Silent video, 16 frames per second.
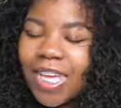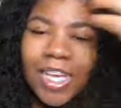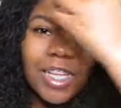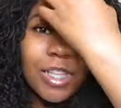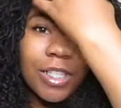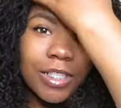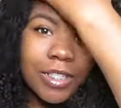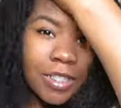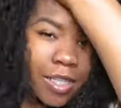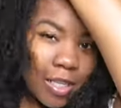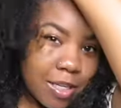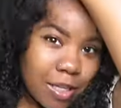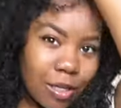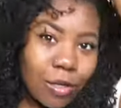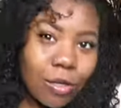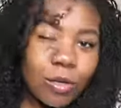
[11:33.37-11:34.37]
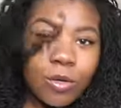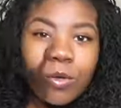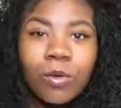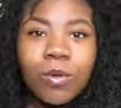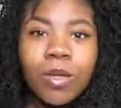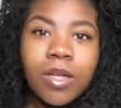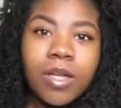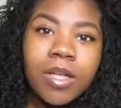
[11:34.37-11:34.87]
And this can go
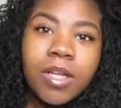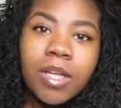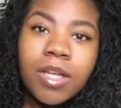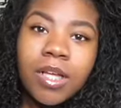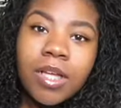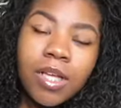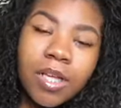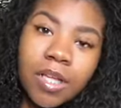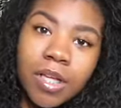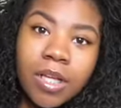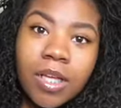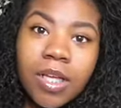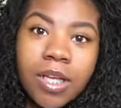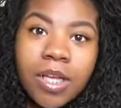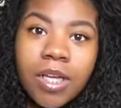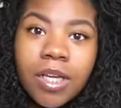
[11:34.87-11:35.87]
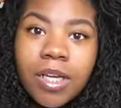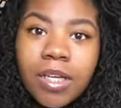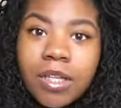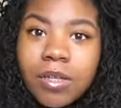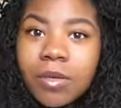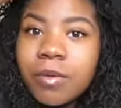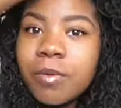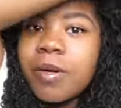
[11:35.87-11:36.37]

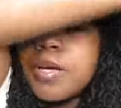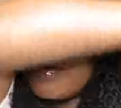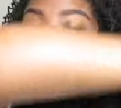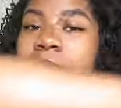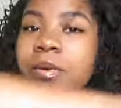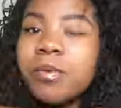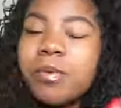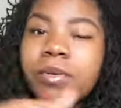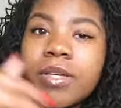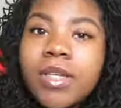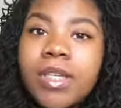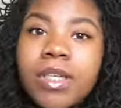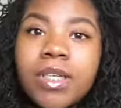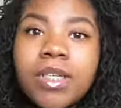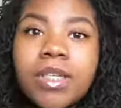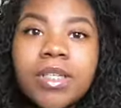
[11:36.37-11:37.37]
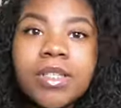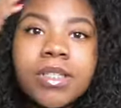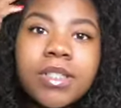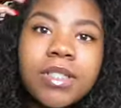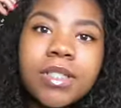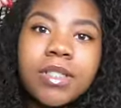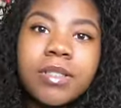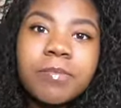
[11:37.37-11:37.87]
either way we want it.
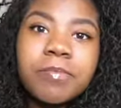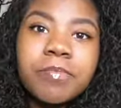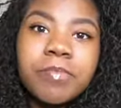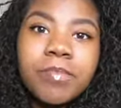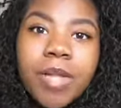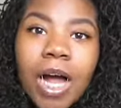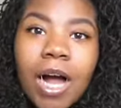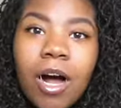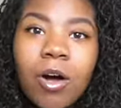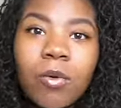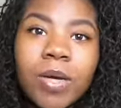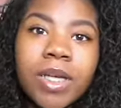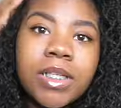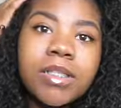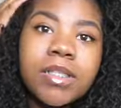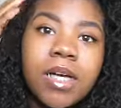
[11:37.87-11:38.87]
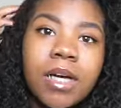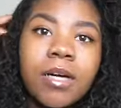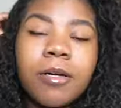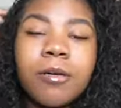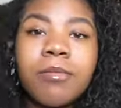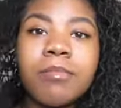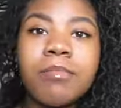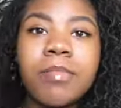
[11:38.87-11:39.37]
I always
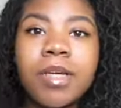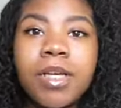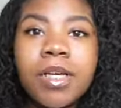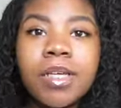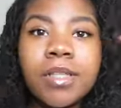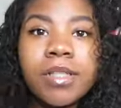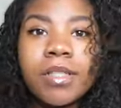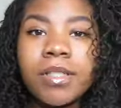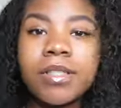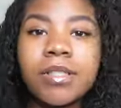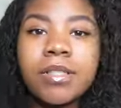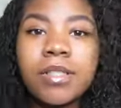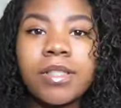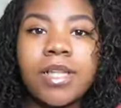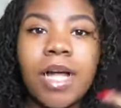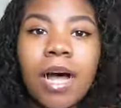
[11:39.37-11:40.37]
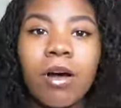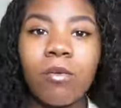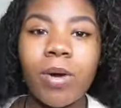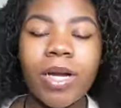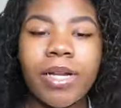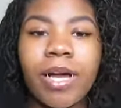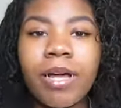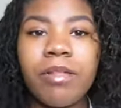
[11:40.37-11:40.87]
style
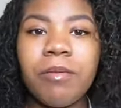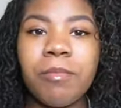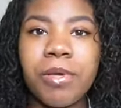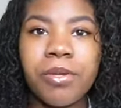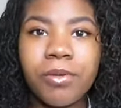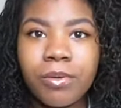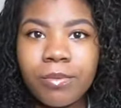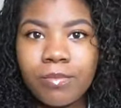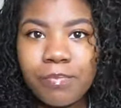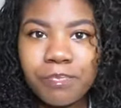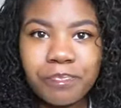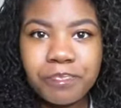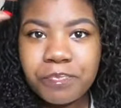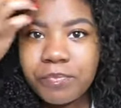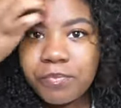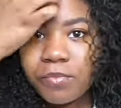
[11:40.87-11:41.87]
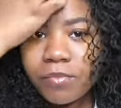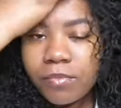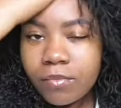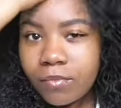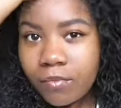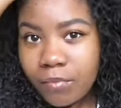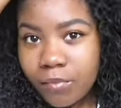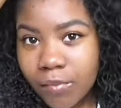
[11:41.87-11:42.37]
right down the middle.
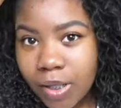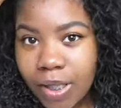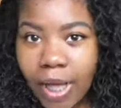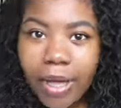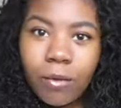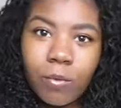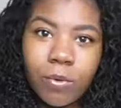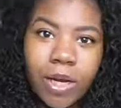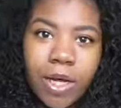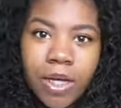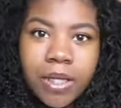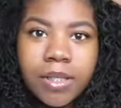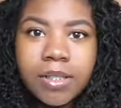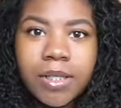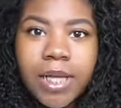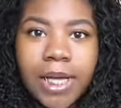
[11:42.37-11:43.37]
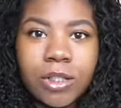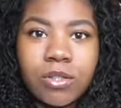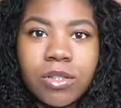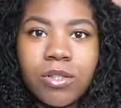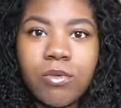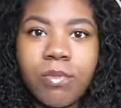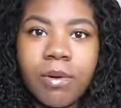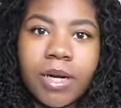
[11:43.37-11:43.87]
Like when I actually
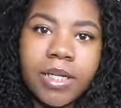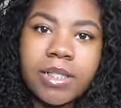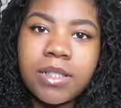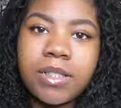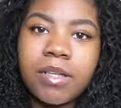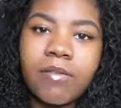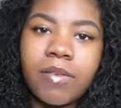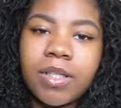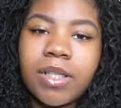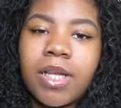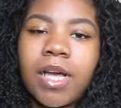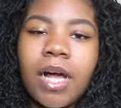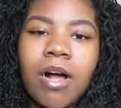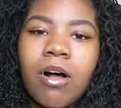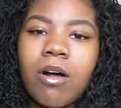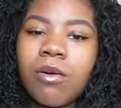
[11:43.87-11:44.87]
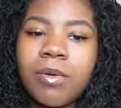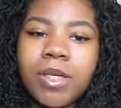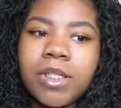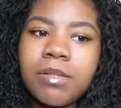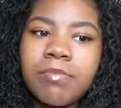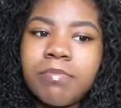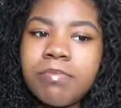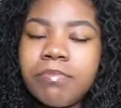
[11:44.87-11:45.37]
do braids and stuff like that, I
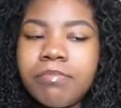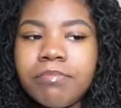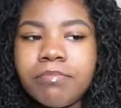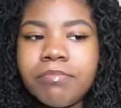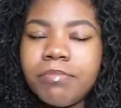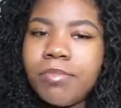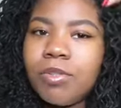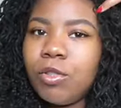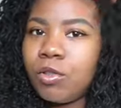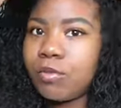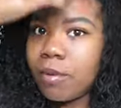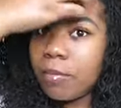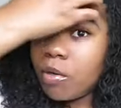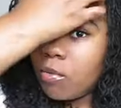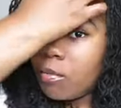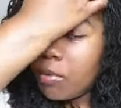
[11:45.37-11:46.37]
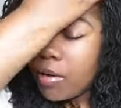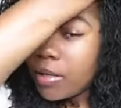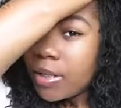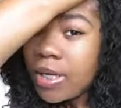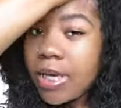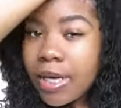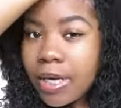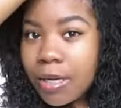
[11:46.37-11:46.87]
always use my middle
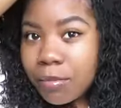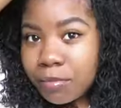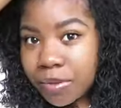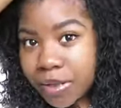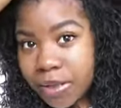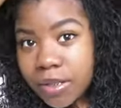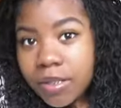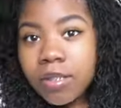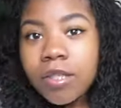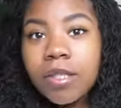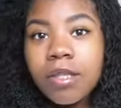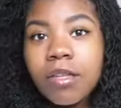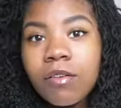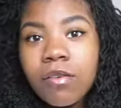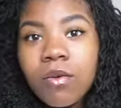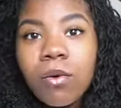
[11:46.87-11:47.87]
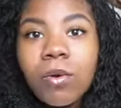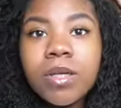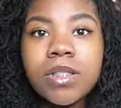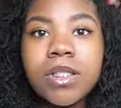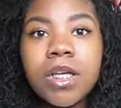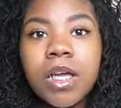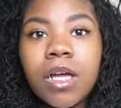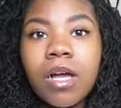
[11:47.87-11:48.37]
part. But of course
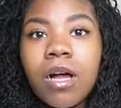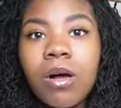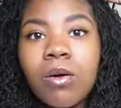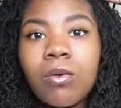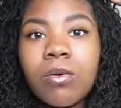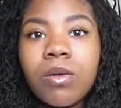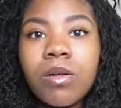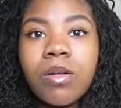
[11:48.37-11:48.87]
it can go